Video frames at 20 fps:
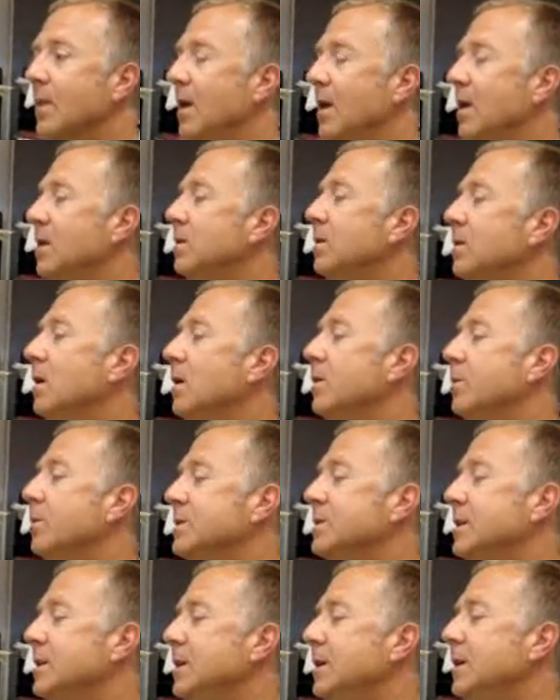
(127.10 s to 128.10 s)
And
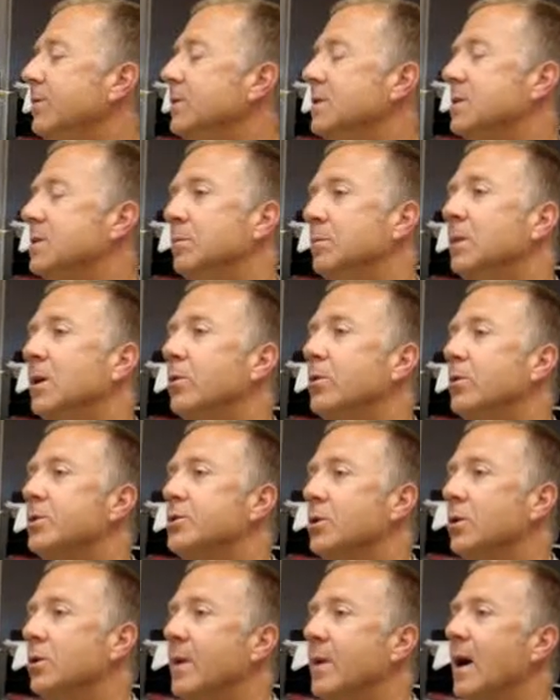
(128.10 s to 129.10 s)
there was even some
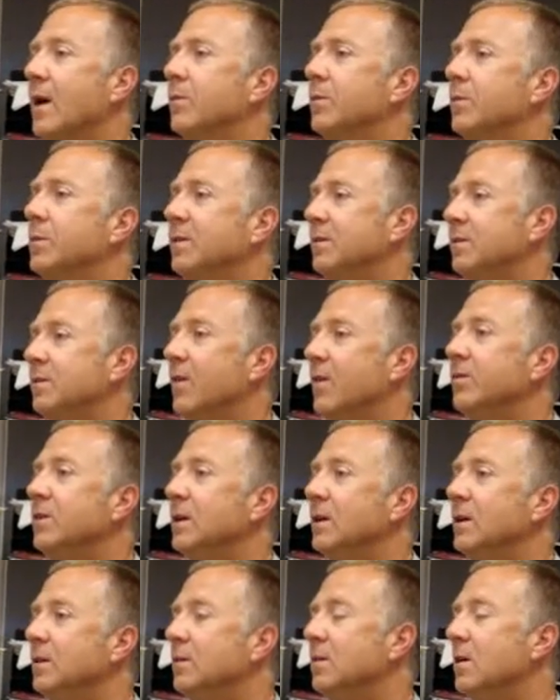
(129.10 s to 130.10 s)
literature back from the
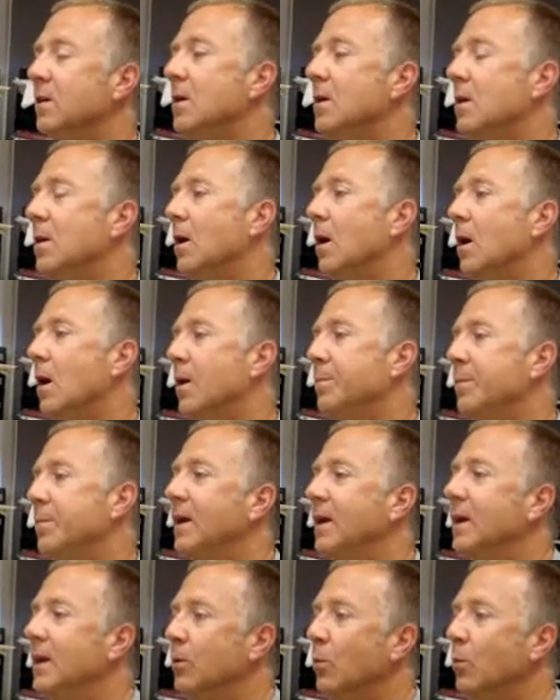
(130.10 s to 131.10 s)
70s on
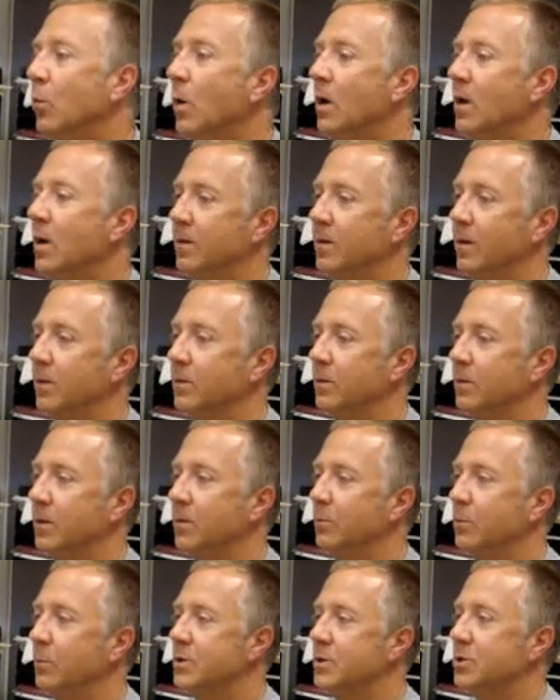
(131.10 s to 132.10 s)
making one
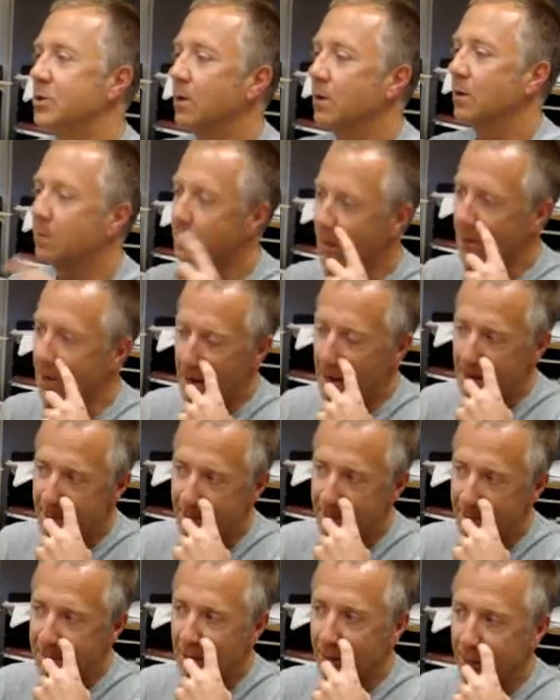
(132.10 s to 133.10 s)
in which a
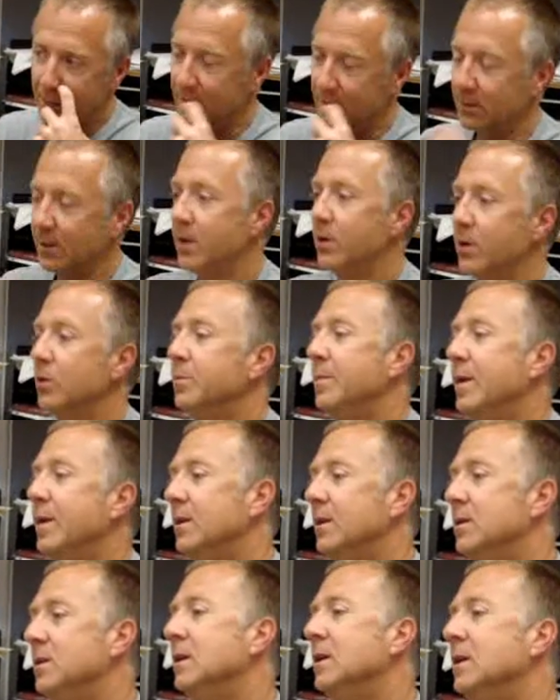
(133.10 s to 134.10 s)
guy named Nelson Leonard
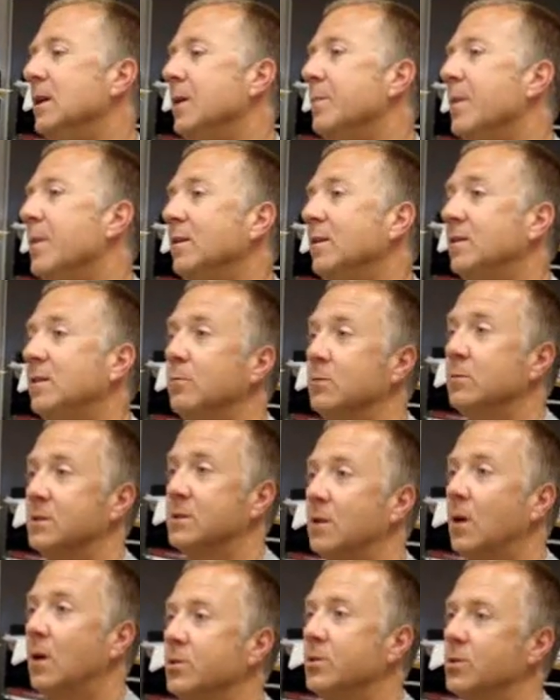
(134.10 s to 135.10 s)
made a DNA base that
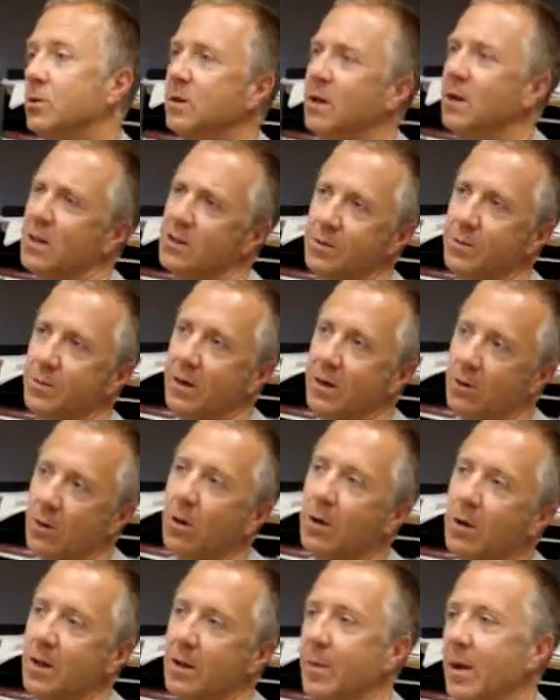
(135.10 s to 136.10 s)
was larger. He actually made an
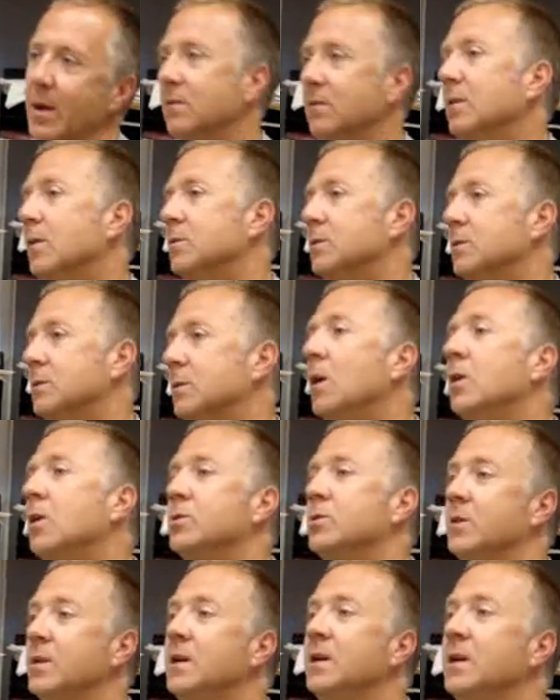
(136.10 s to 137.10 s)
RNA base that was
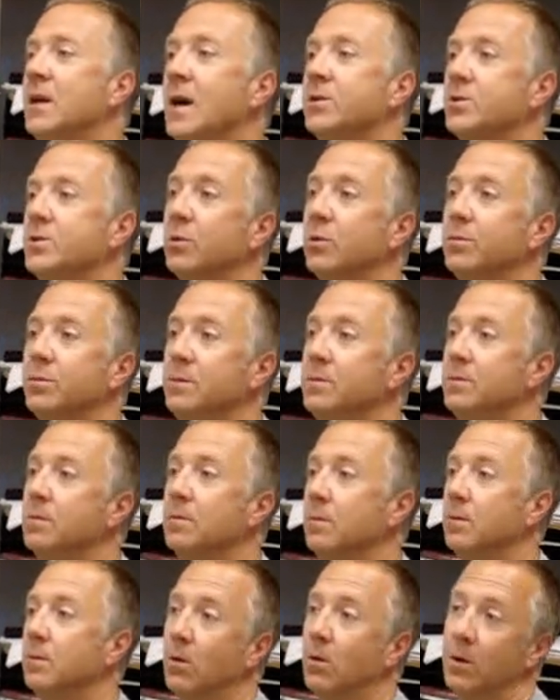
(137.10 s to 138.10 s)
larger than a natural
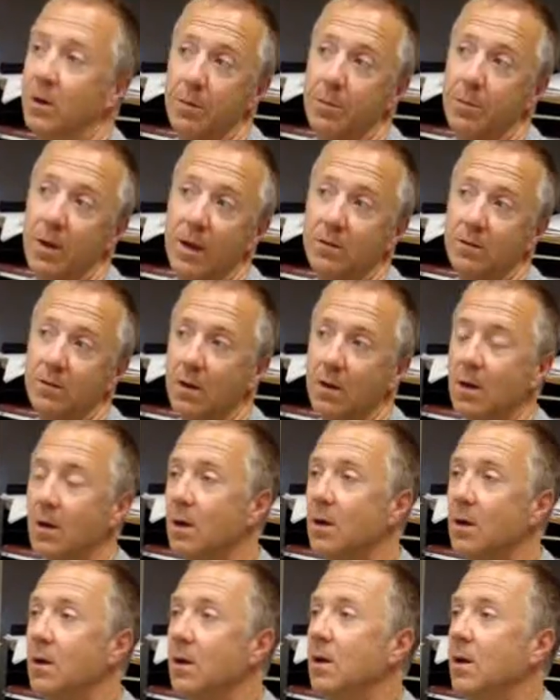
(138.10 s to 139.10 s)
RNA base.
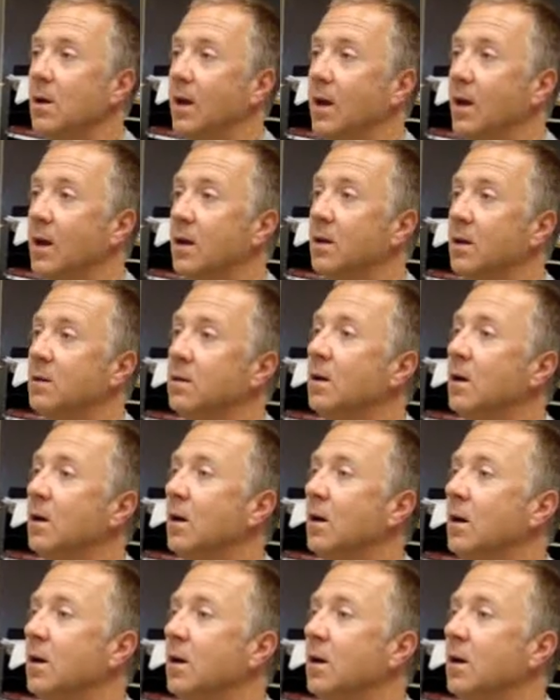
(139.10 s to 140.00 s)
And